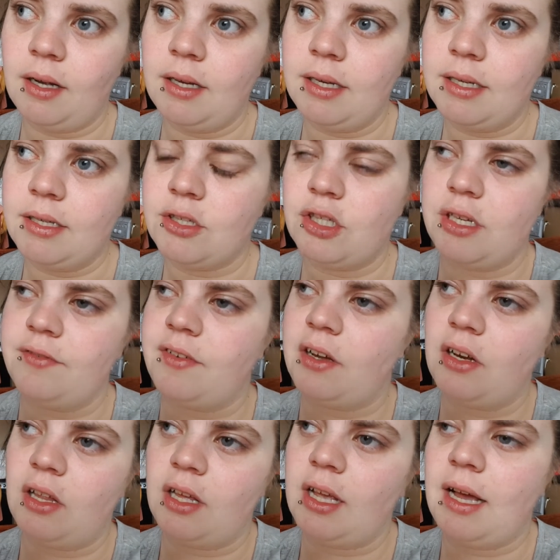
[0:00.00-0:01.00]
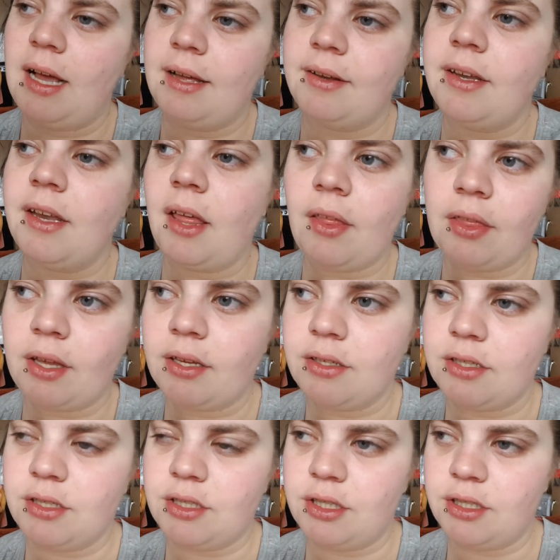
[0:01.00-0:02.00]
I literally felt like I had
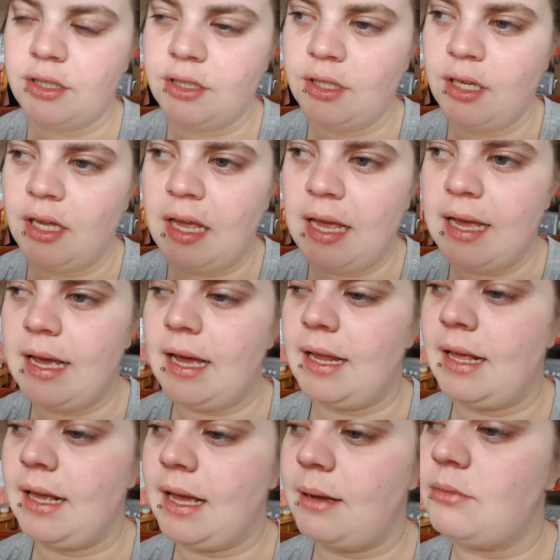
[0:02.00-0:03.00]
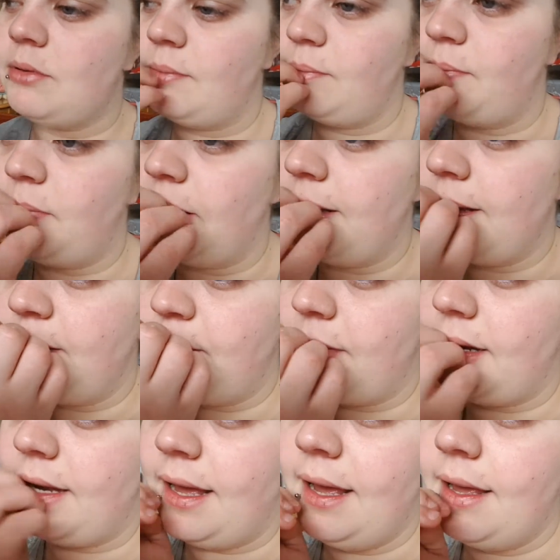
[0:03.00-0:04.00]
nothing to do. And I kept on
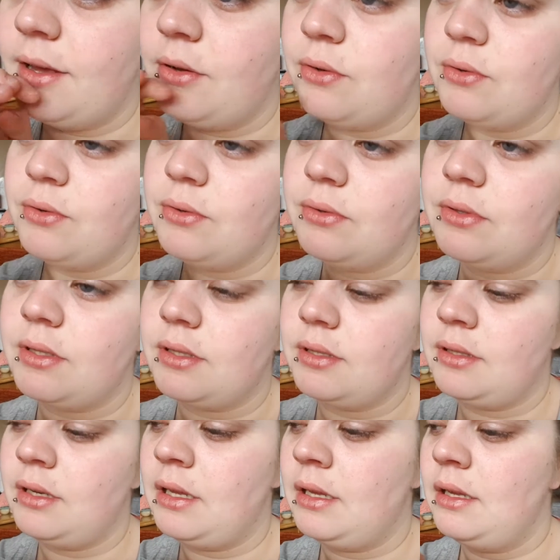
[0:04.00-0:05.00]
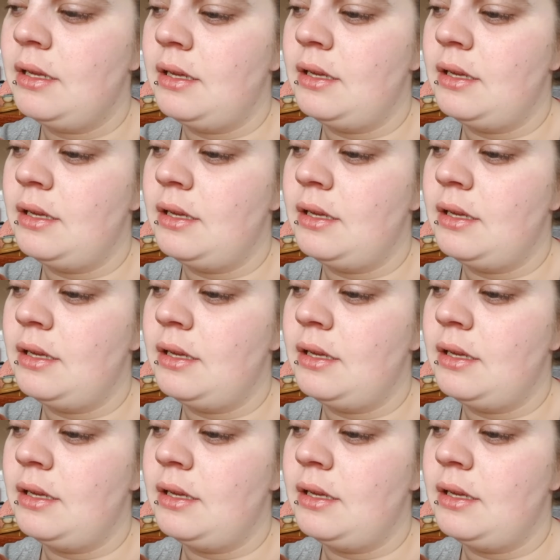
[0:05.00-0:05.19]
biting my nails and...